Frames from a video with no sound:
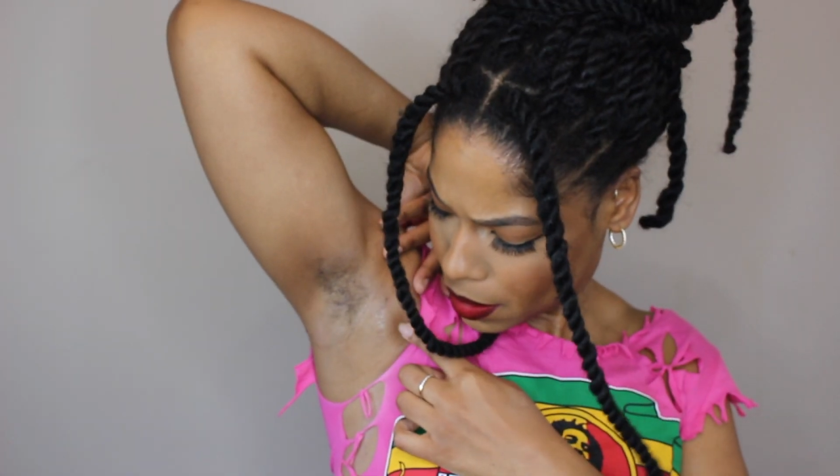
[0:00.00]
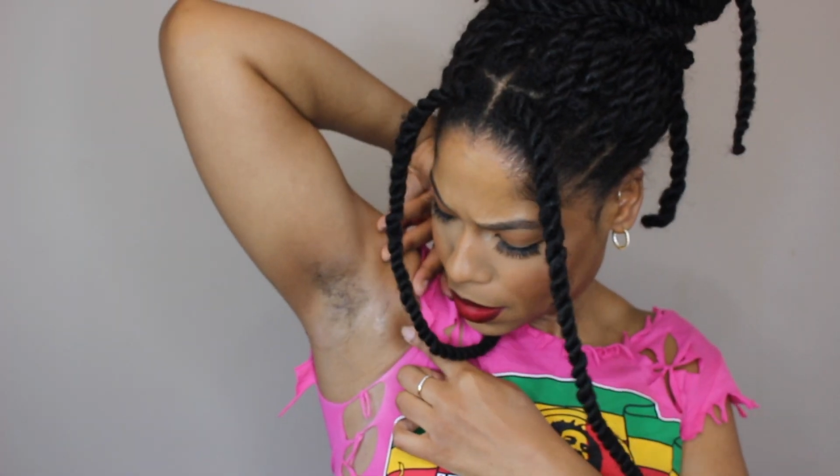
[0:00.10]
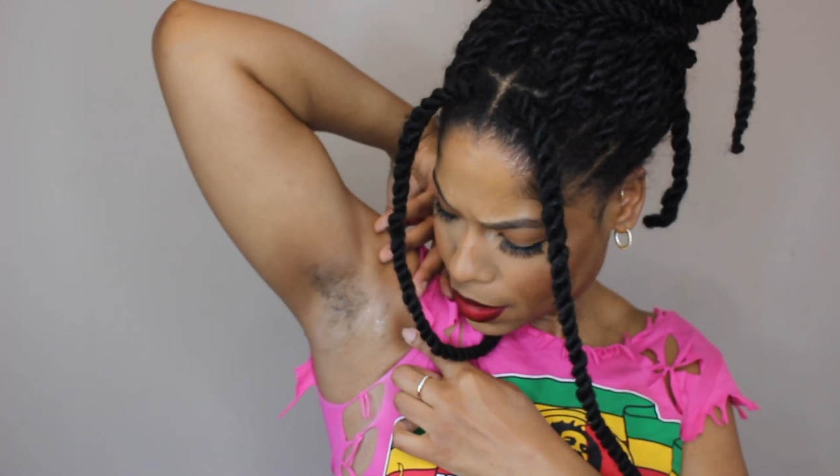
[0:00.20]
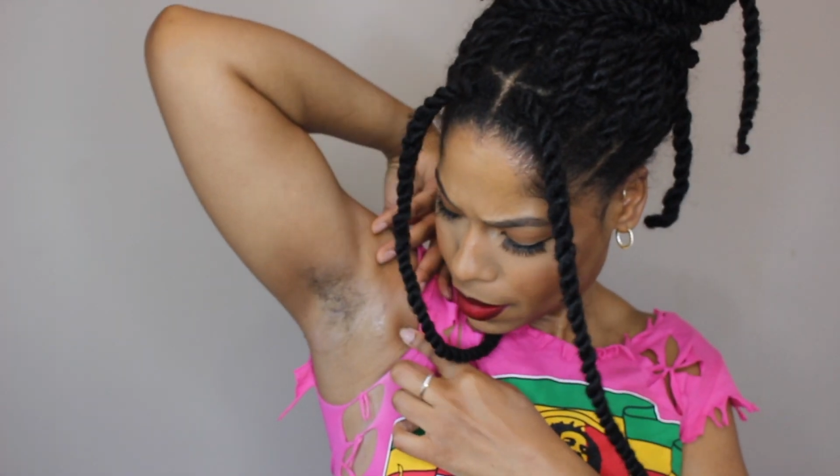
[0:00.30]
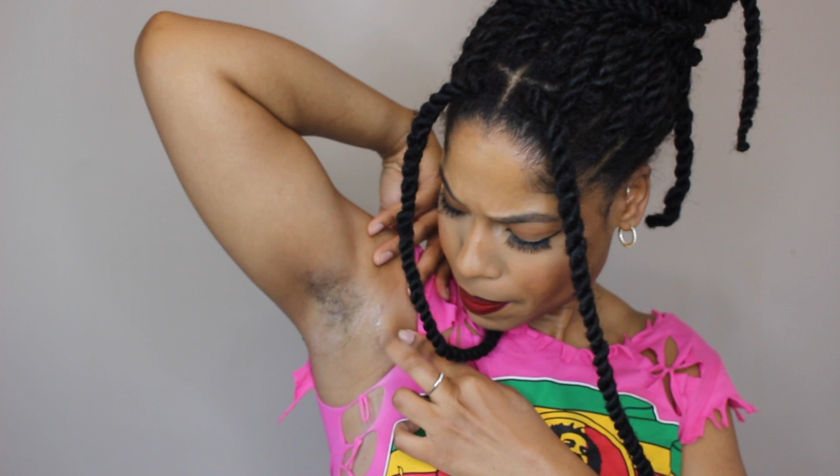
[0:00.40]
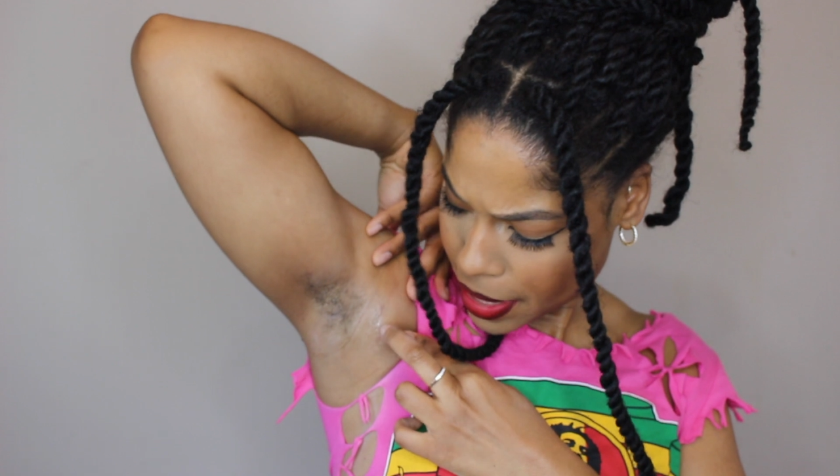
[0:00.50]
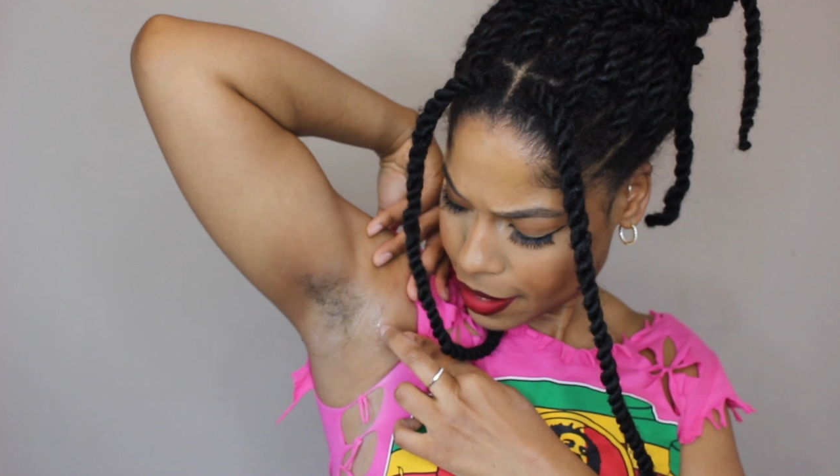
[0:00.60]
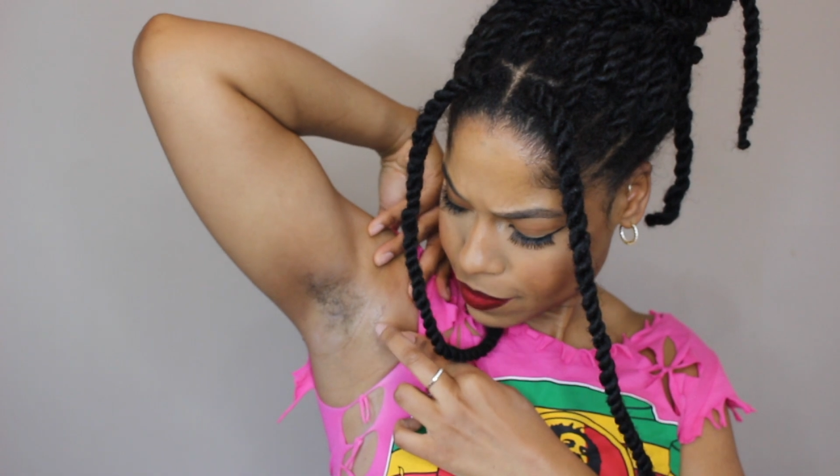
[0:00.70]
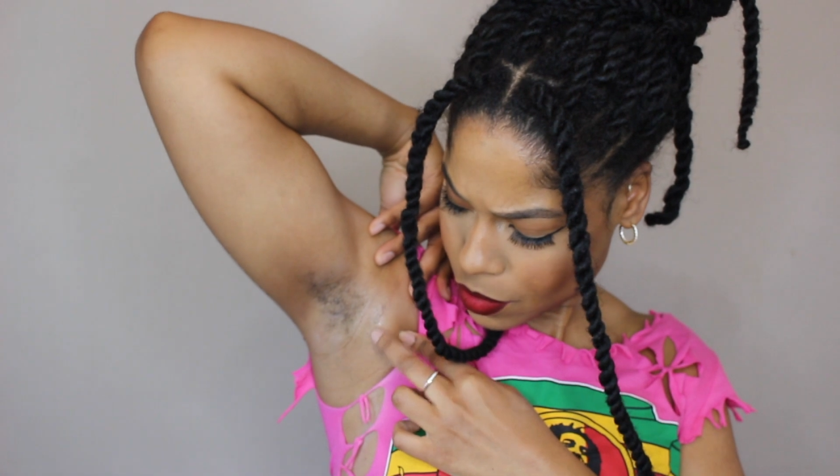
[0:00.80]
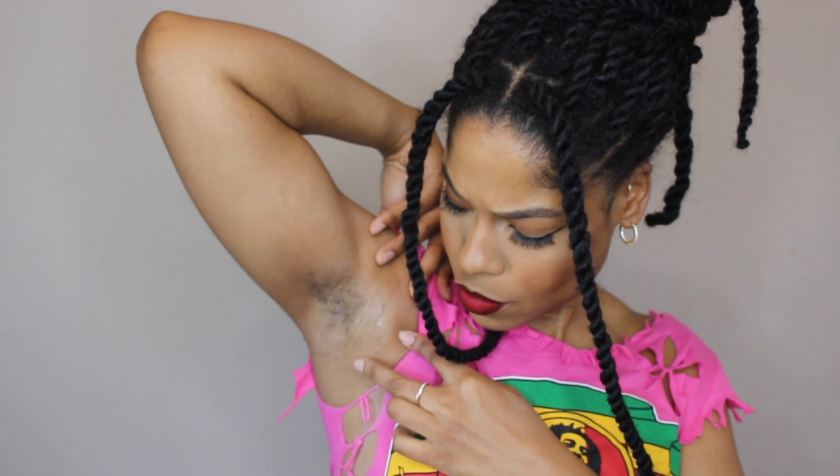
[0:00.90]
I might
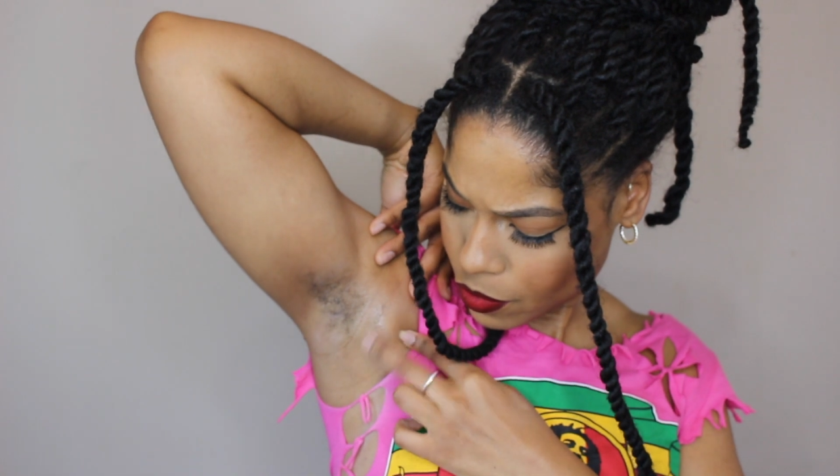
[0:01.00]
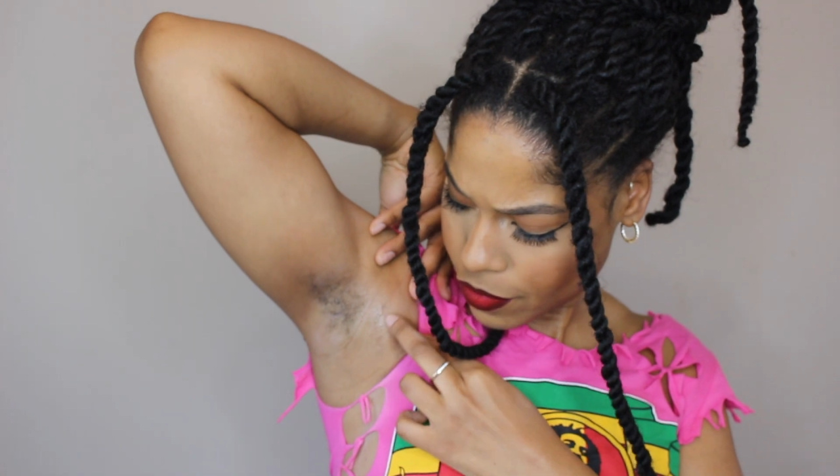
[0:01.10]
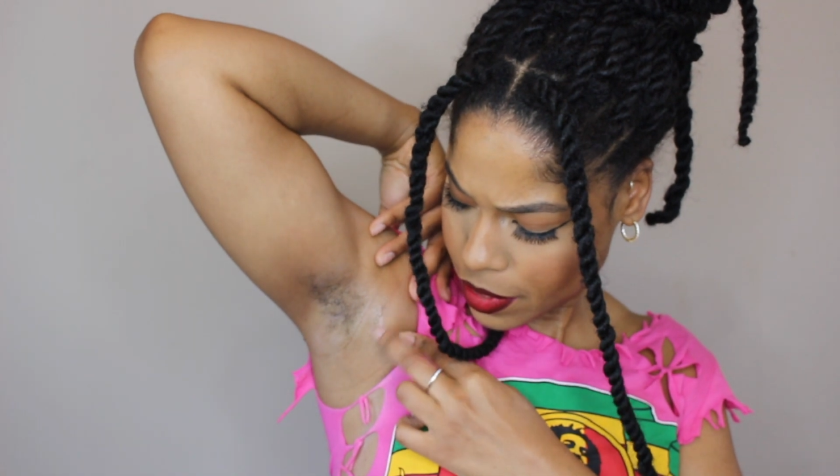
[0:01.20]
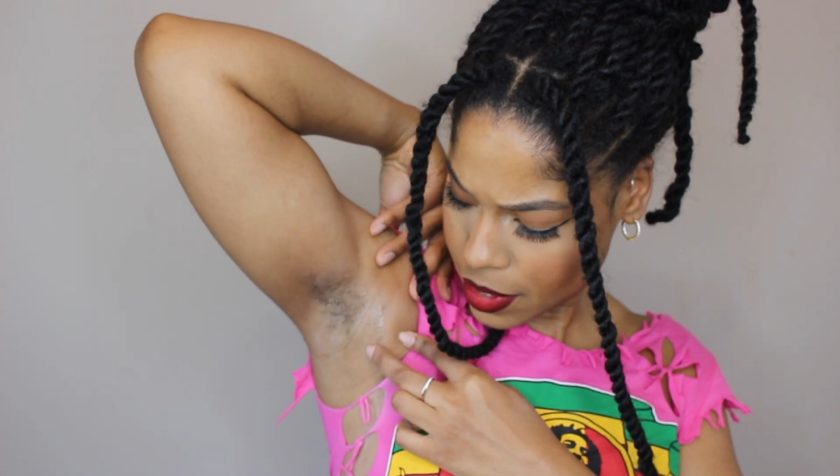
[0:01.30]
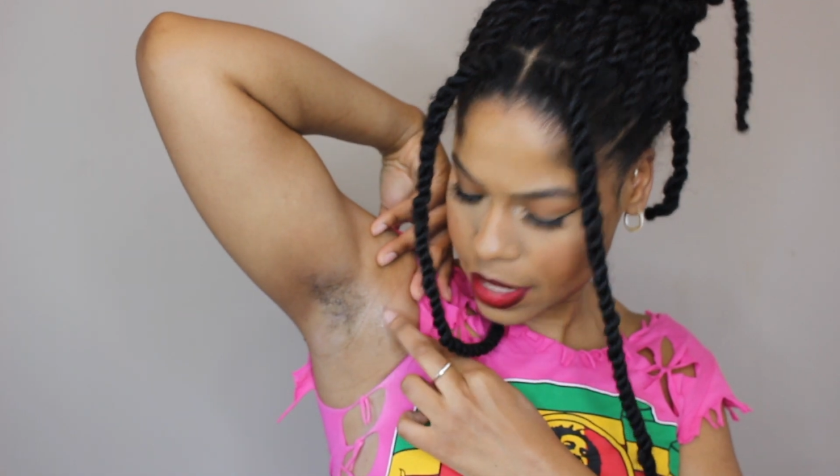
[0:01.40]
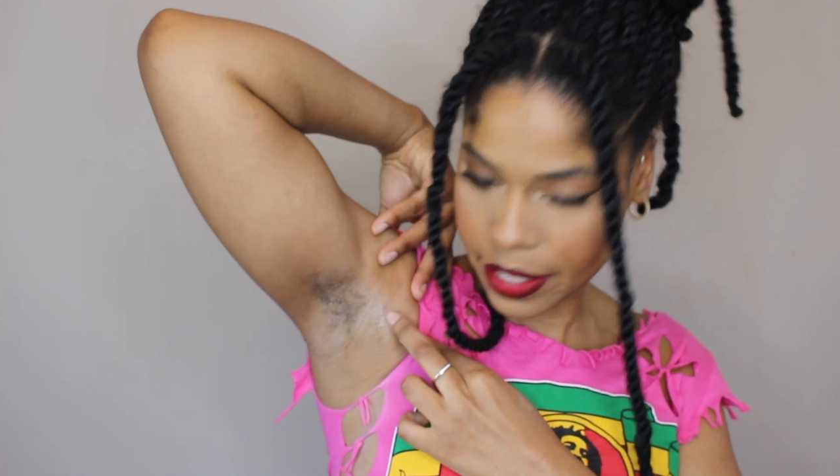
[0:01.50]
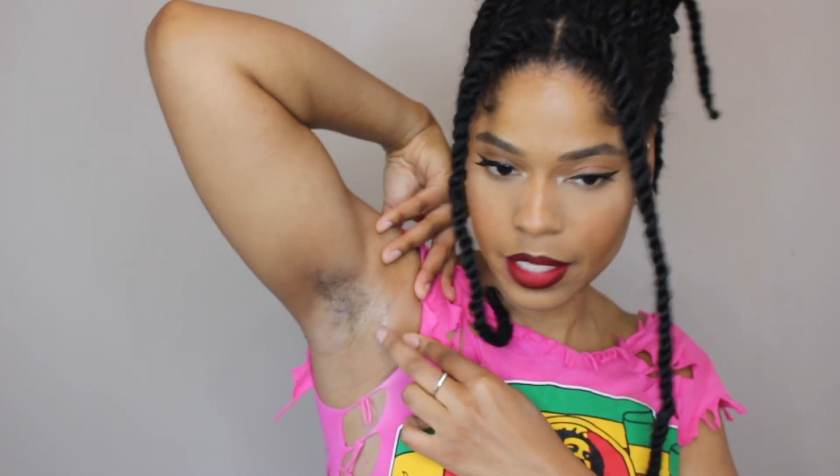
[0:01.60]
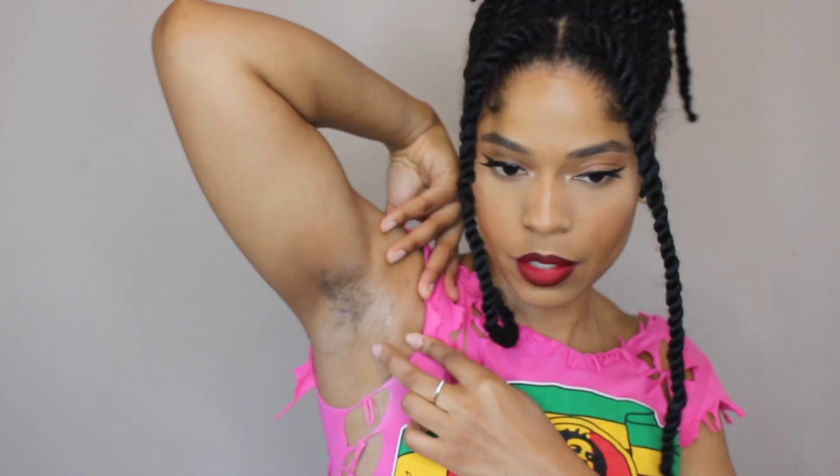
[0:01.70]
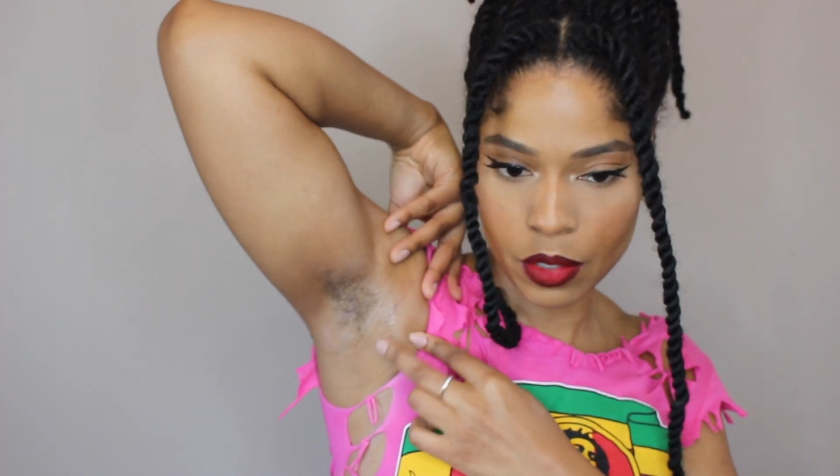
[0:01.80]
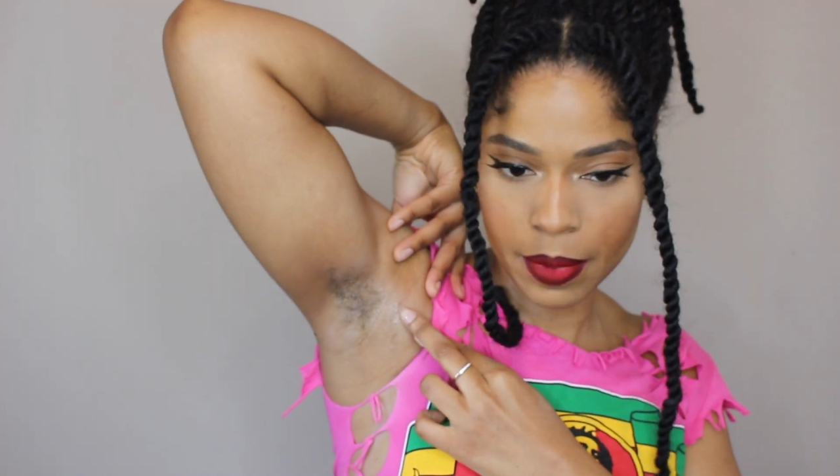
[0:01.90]
have to go over this
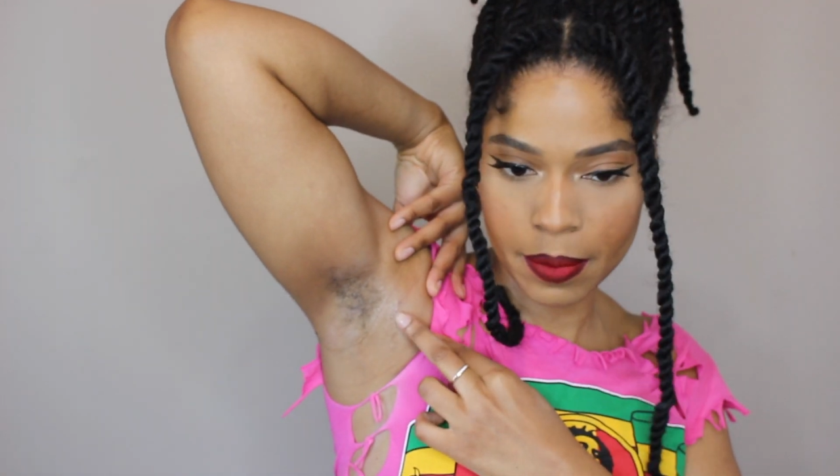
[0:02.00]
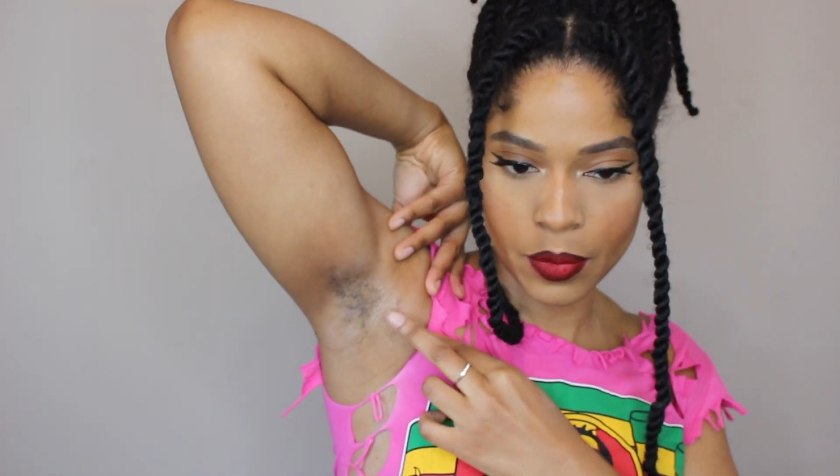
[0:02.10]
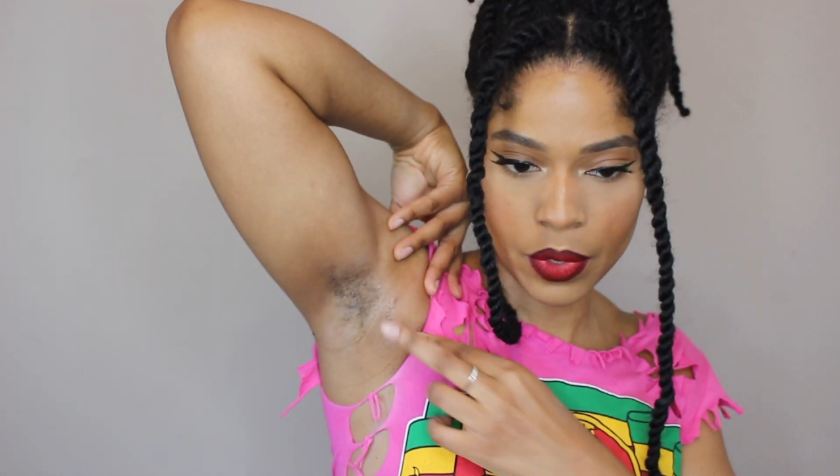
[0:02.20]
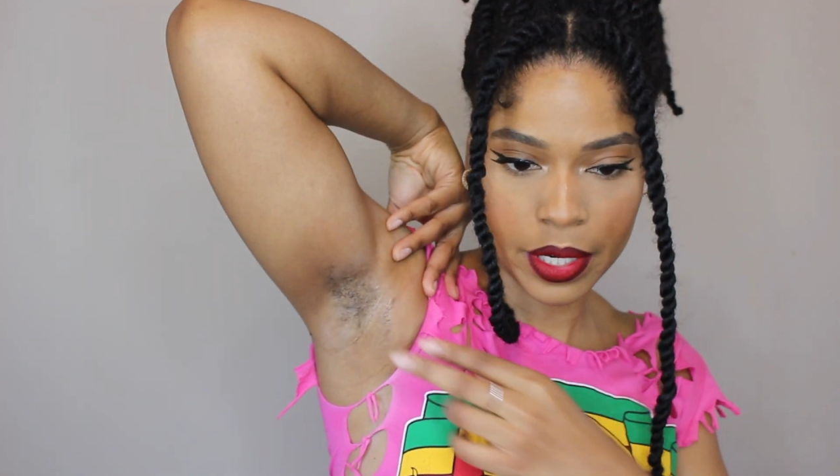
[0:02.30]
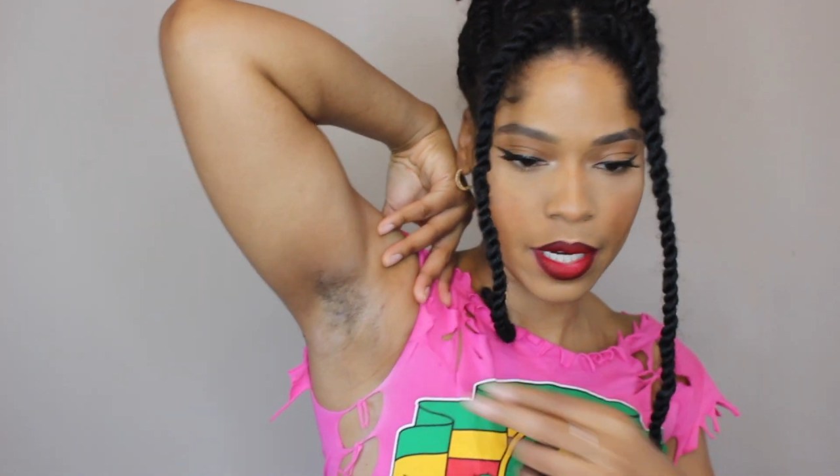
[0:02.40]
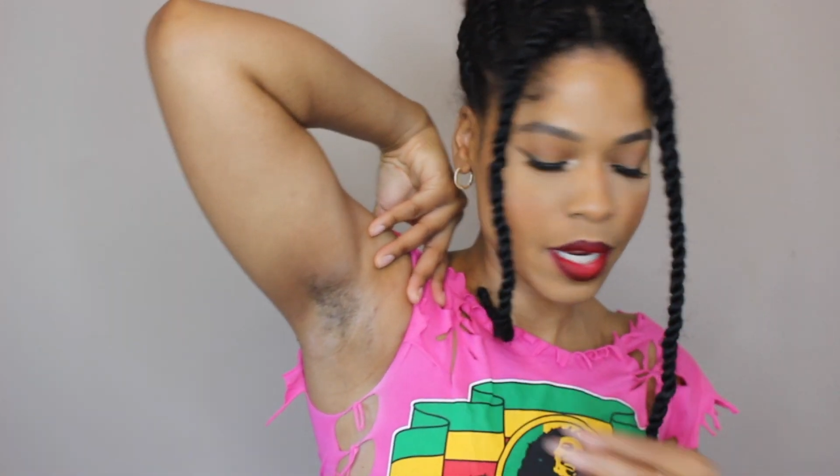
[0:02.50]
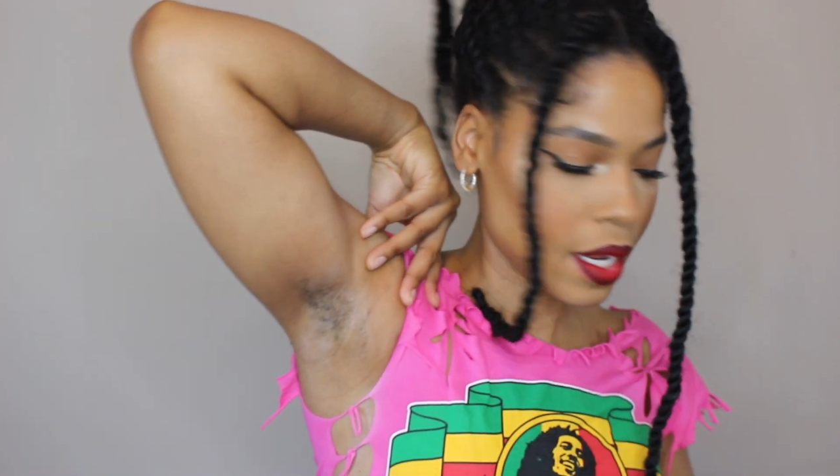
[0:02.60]
area a little bit more,